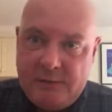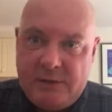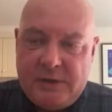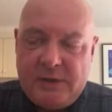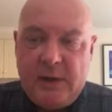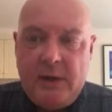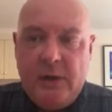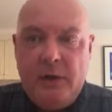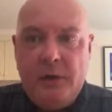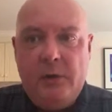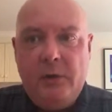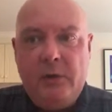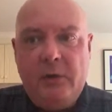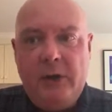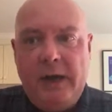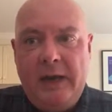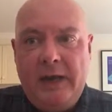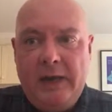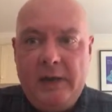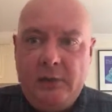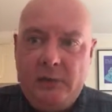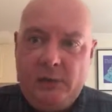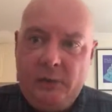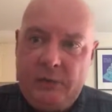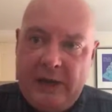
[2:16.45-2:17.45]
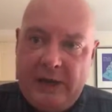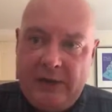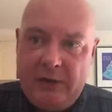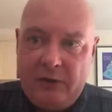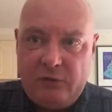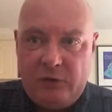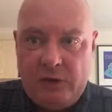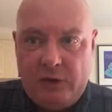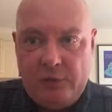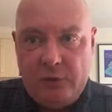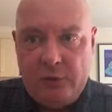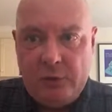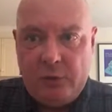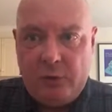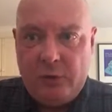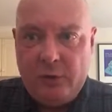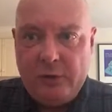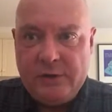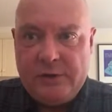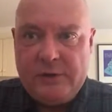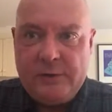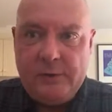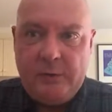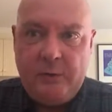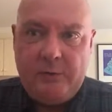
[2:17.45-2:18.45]
So they all then travel
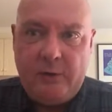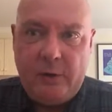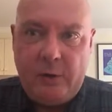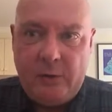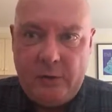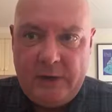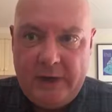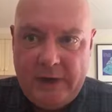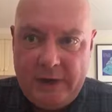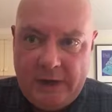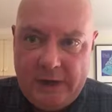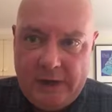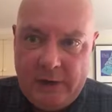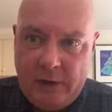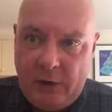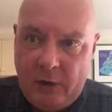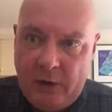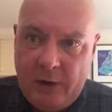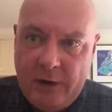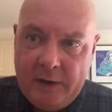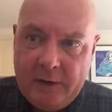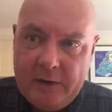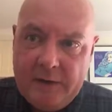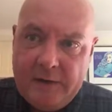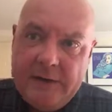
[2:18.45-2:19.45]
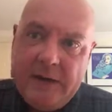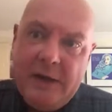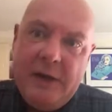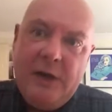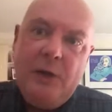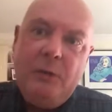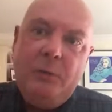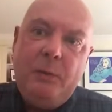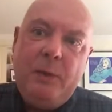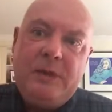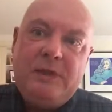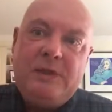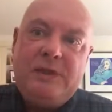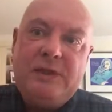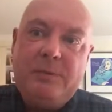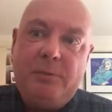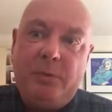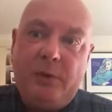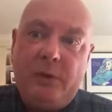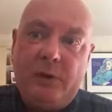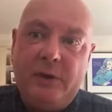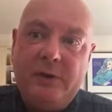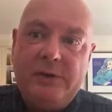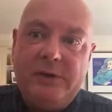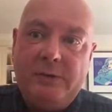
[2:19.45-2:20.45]
across to a volcanic island, which,
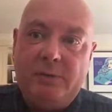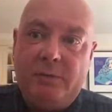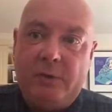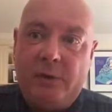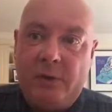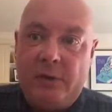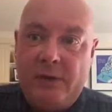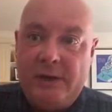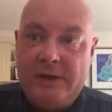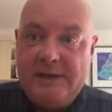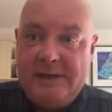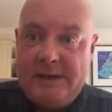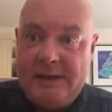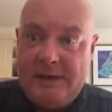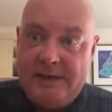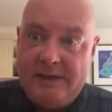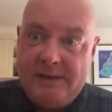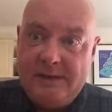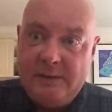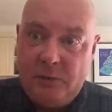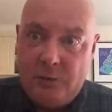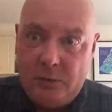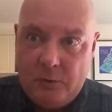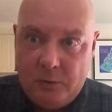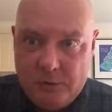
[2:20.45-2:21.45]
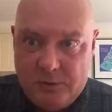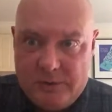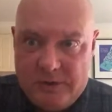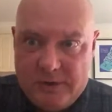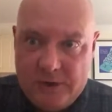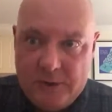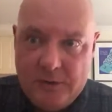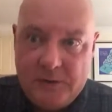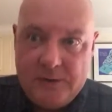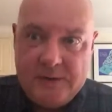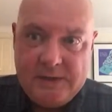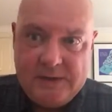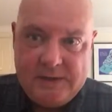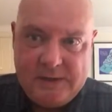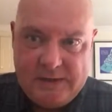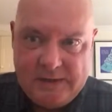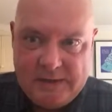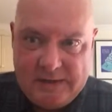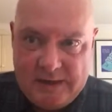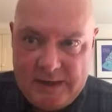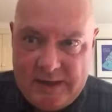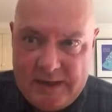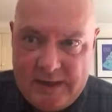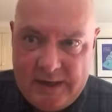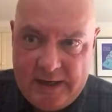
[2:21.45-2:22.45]
surprise, surprise, is also
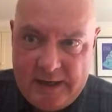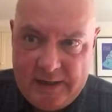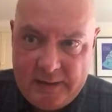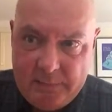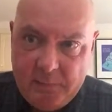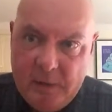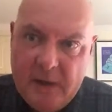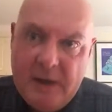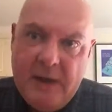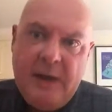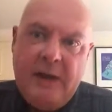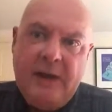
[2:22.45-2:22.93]
sinking.